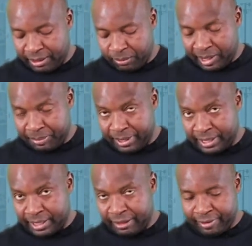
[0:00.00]
the white
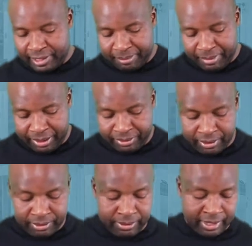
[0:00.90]
part, covers the
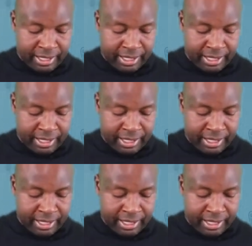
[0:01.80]
mouth, so